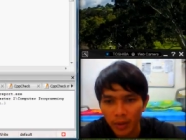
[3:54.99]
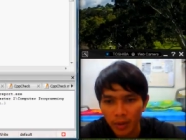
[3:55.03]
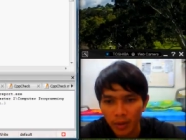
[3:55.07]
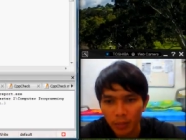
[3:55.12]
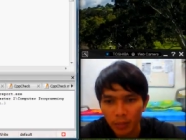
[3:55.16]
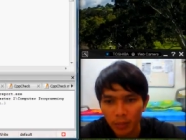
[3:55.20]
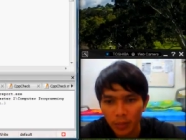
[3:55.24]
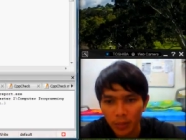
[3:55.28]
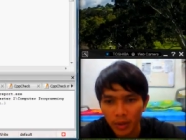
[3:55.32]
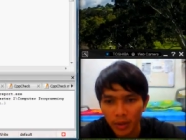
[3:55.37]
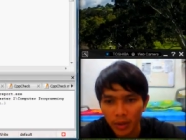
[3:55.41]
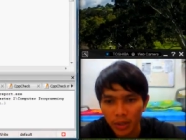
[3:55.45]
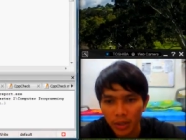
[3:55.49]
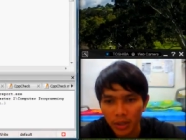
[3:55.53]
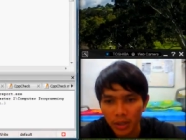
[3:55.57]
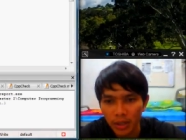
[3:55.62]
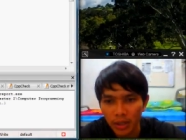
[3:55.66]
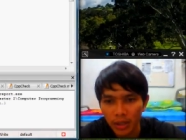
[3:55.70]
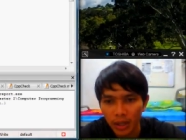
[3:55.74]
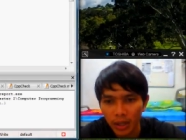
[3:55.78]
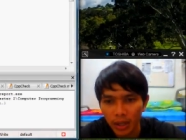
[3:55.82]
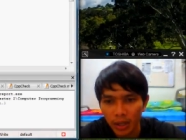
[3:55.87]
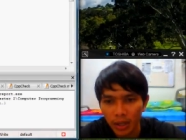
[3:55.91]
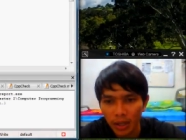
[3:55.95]

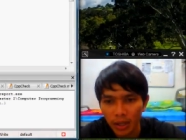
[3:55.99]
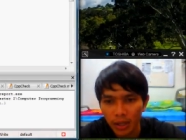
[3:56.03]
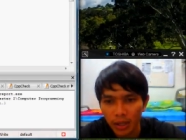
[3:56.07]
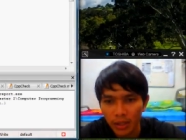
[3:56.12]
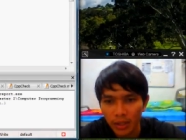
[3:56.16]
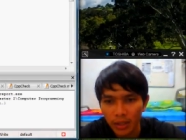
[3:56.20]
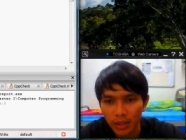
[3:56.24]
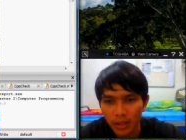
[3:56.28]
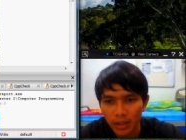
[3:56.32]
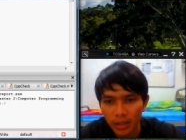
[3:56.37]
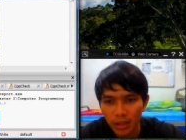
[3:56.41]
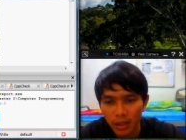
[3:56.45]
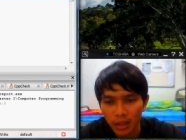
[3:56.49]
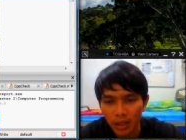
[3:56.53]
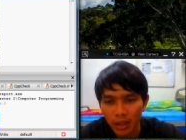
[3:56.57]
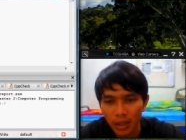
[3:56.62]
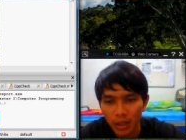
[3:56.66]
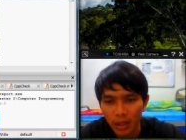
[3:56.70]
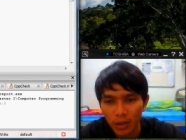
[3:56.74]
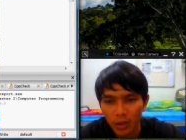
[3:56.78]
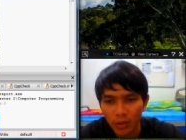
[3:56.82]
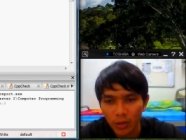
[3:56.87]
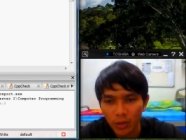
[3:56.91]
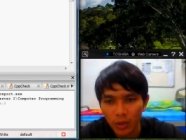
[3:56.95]
Then K equal
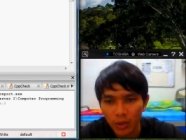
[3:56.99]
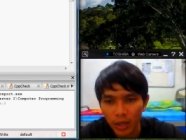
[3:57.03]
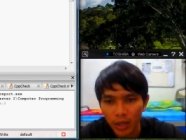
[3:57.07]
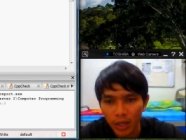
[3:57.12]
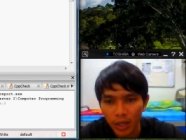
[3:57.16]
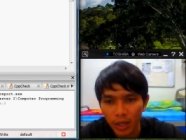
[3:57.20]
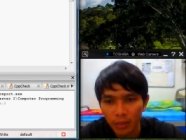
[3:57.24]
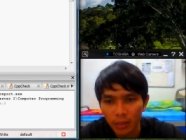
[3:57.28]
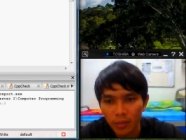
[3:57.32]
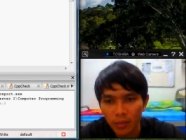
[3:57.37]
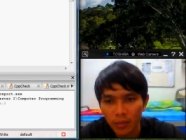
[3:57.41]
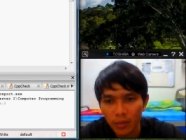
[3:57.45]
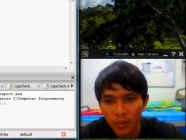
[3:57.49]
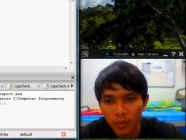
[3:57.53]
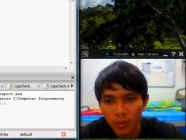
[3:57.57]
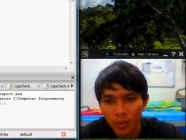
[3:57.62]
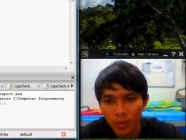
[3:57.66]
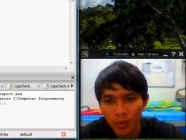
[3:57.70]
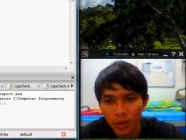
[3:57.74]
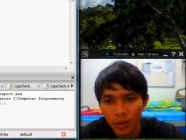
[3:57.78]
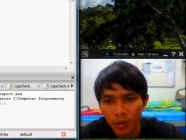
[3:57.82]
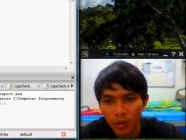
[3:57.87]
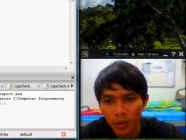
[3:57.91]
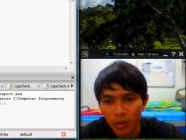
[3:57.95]
to M,
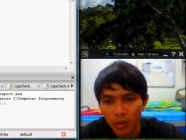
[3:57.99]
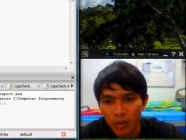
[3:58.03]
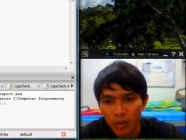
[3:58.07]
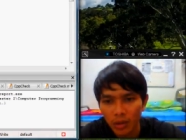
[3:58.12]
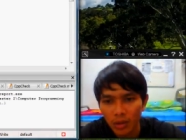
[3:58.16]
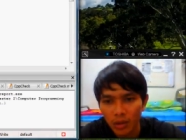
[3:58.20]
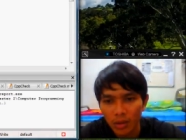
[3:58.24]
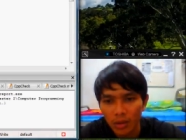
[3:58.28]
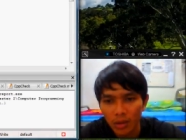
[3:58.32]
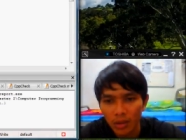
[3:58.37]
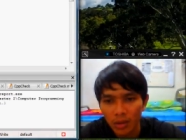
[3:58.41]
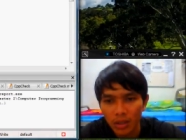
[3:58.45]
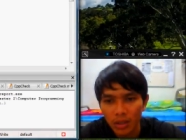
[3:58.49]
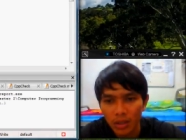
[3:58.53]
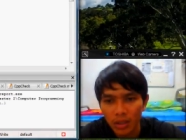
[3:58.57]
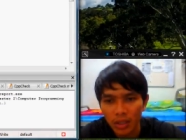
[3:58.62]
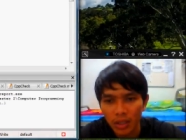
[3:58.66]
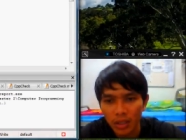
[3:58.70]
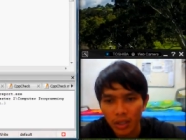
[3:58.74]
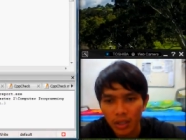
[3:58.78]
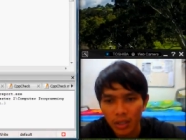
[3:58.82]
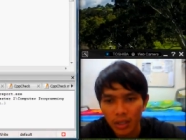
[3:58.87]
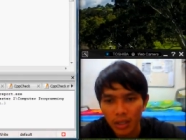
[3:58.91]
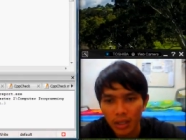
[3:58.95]
return
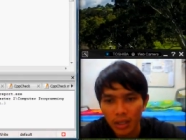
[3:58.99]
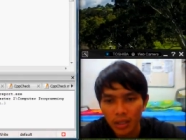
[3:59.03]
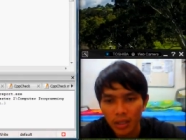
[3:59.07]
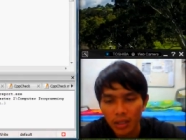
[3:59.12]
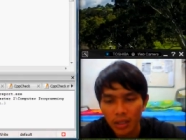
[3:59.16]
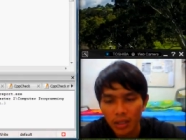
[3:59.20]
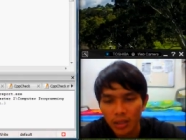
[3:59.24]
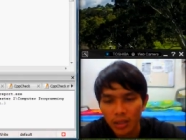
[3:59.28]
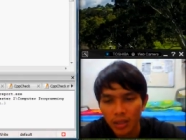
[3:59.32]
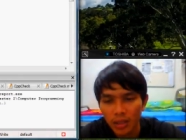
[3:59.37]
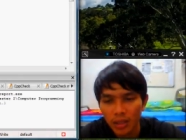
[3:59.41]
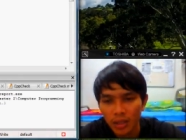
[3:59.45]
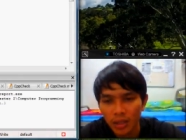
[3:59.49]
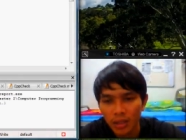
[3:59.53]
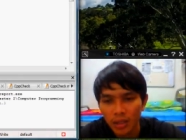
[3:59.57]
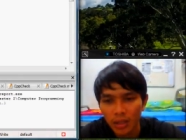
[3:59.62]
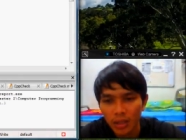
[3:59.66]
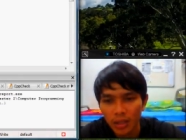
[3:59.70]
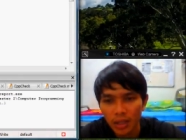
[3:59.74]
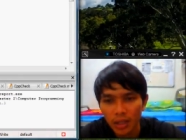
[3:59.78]
K